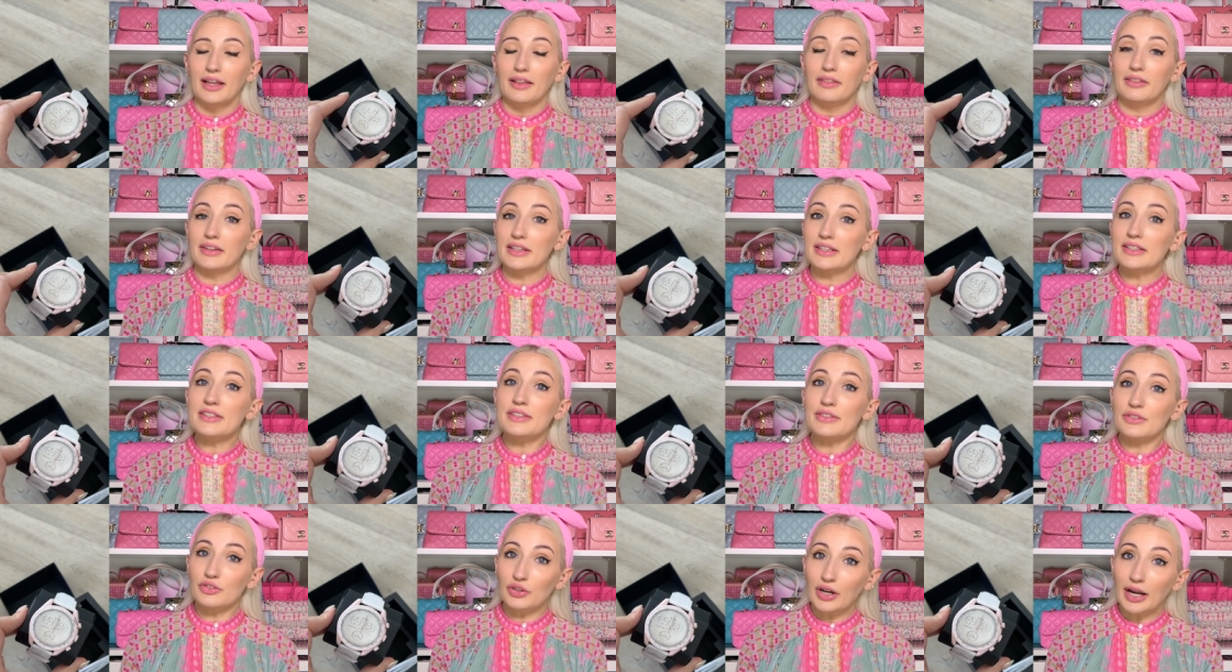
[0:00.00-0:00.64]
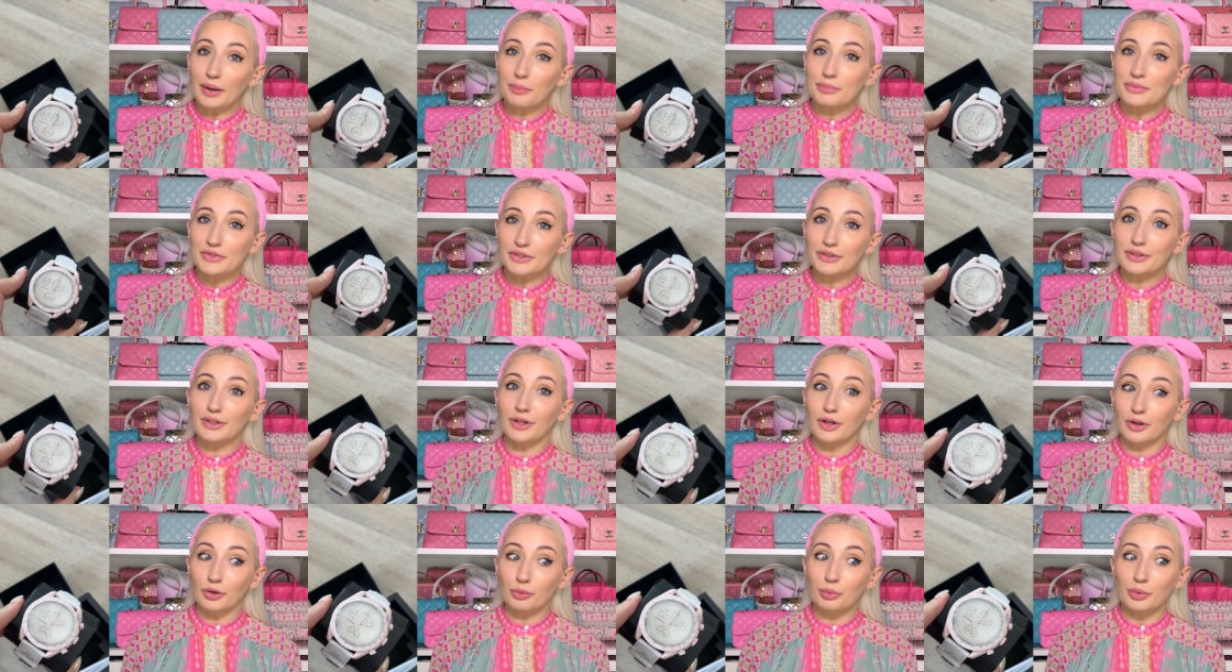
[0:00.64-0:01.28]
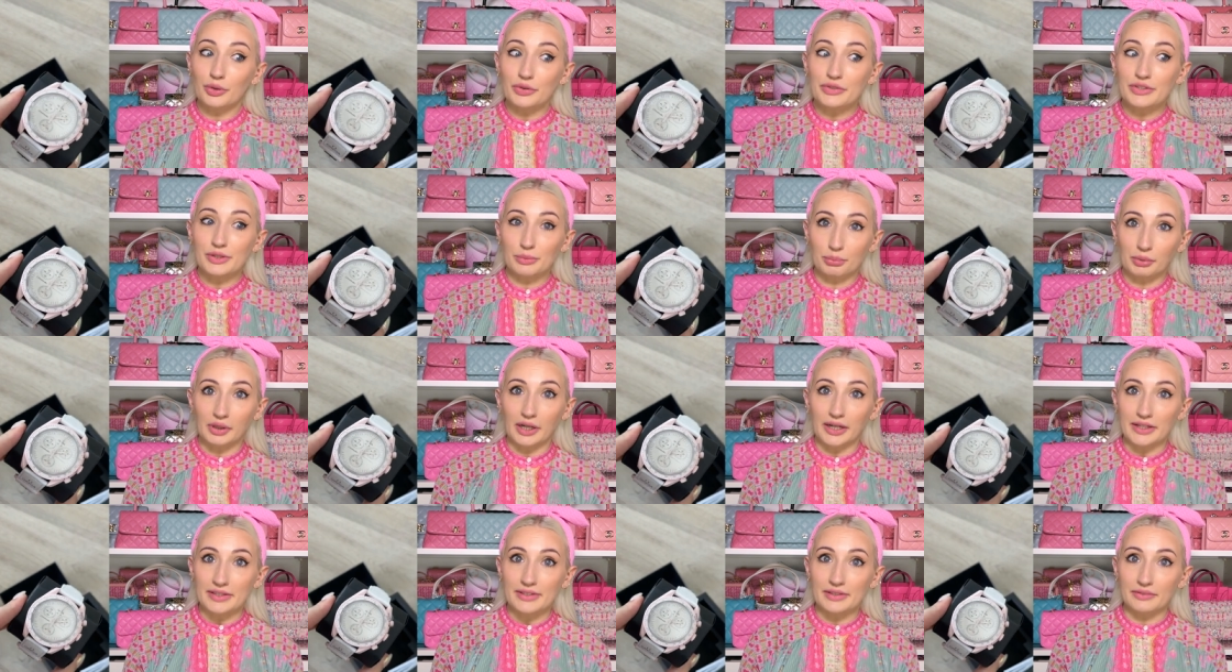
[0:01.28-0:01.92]
these straps are almost the
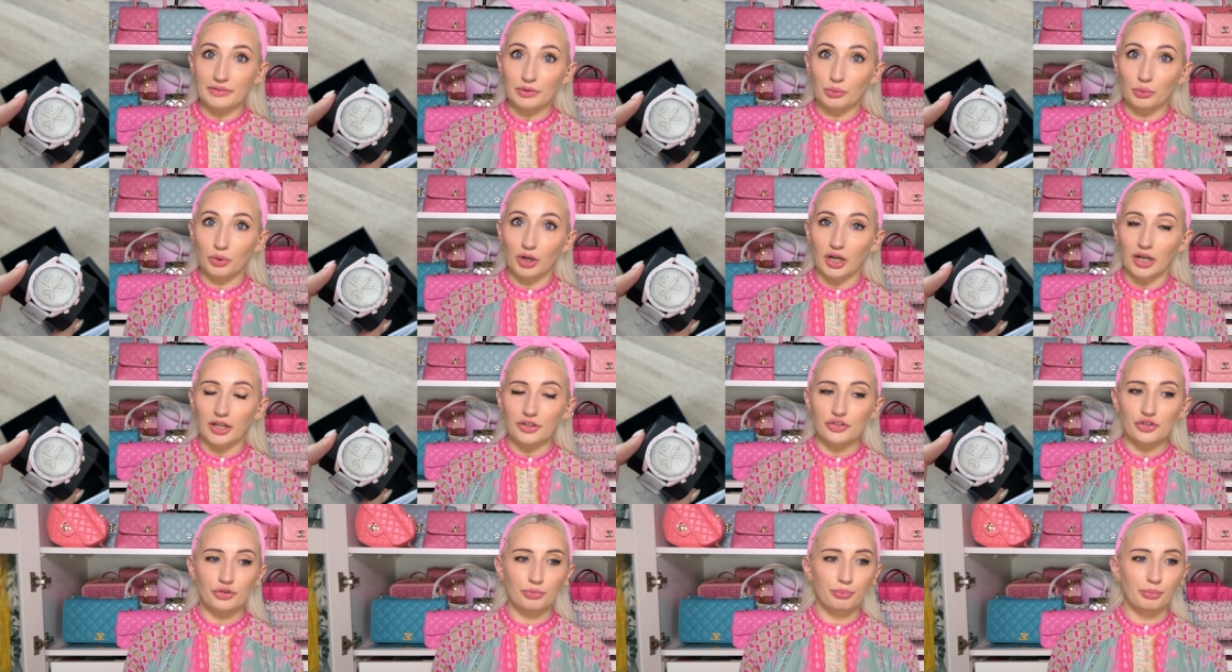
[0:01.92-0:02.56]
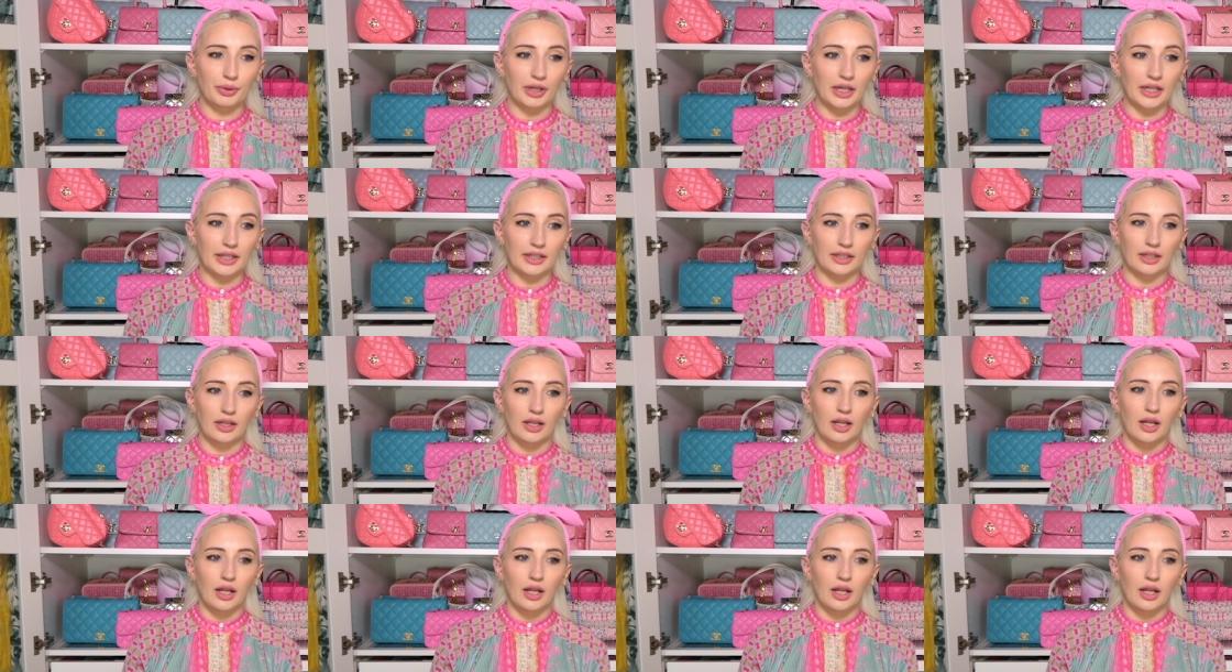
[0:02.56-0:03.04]
price of the watch, but